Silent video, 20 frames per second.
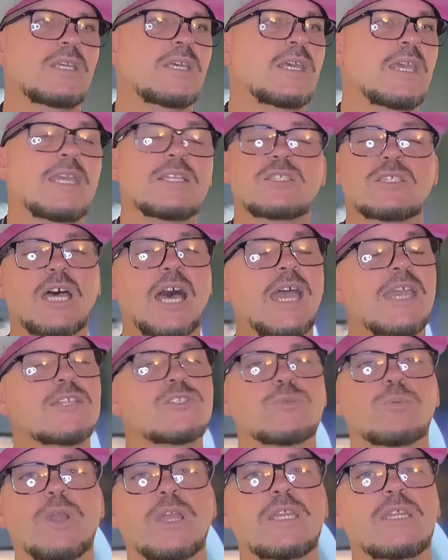It's the highest
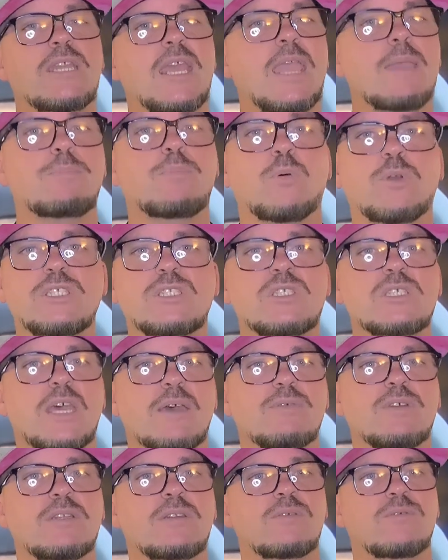rated,
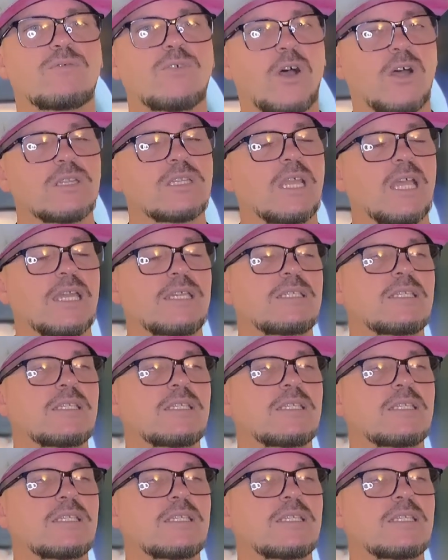8.7 online.